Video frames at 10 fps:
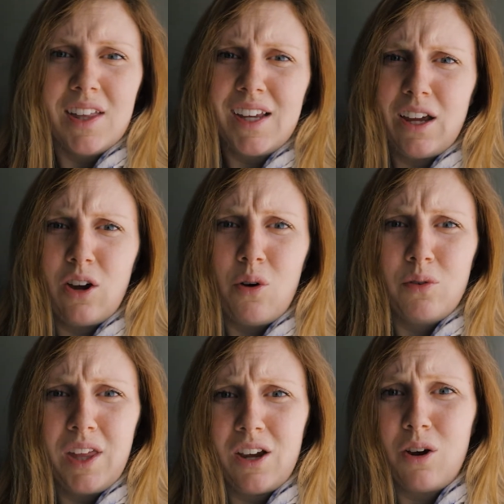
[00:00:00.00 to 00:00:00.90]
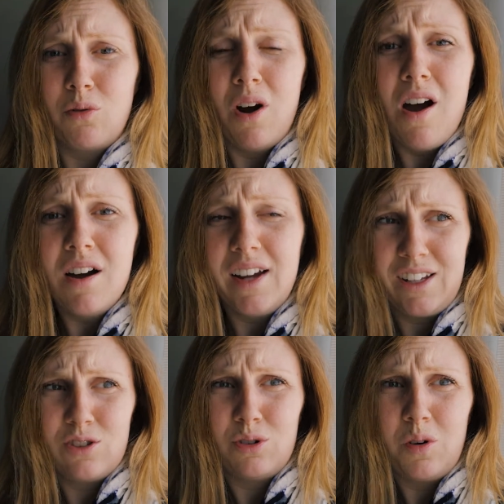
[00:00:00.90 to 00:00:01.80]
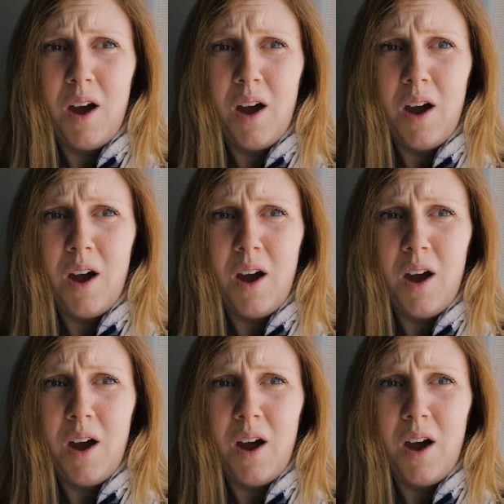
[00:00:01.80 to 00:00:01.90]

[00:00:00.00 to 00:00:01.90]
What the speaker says: like that could go wrong, I could screw